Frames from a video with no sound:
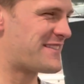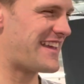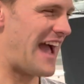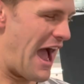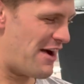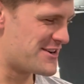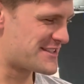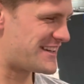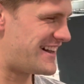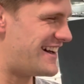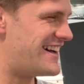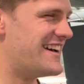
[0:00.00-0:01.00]
I was
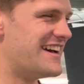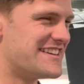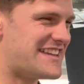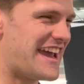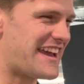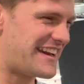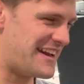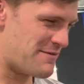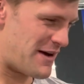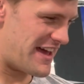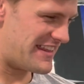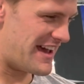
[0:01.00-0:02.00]
taken in
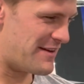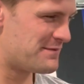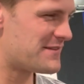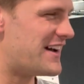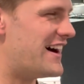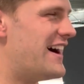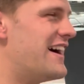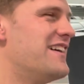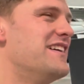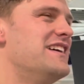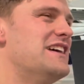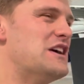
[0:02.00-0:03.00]
by them.
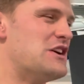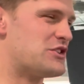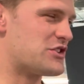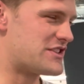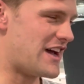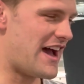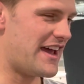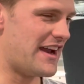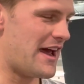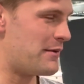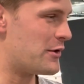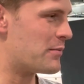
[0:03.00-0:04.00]
Josiah and
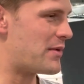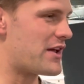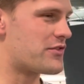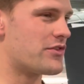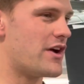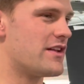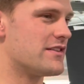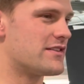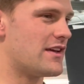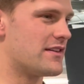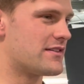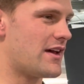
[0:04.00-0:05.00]
I, we were best friends
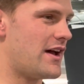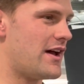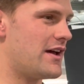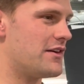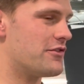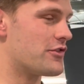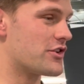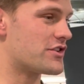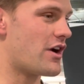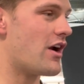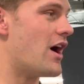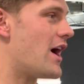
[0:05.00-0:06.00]
since I first
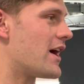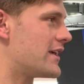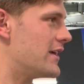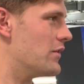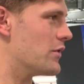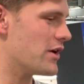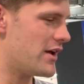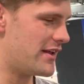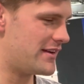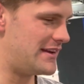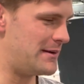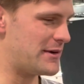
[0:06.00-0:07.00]
started hockey. We were on
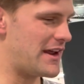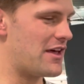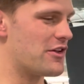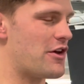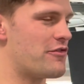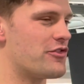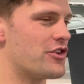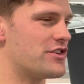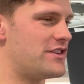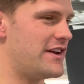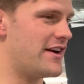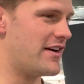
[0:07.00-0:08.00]
the team together that
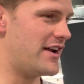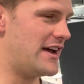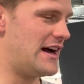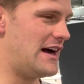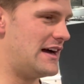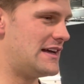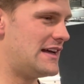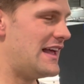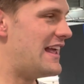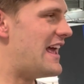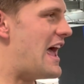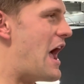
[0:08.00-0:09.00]
first year, and
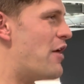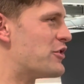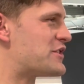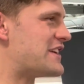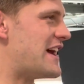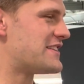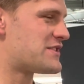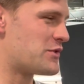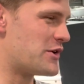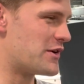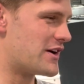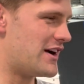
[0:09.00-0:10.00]
ever since,
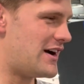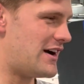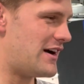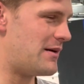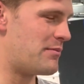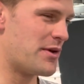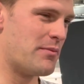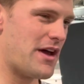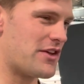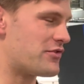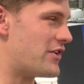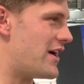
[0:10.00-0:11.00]
we were been
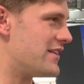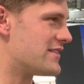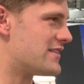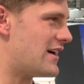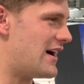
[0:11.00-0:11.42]
best friends.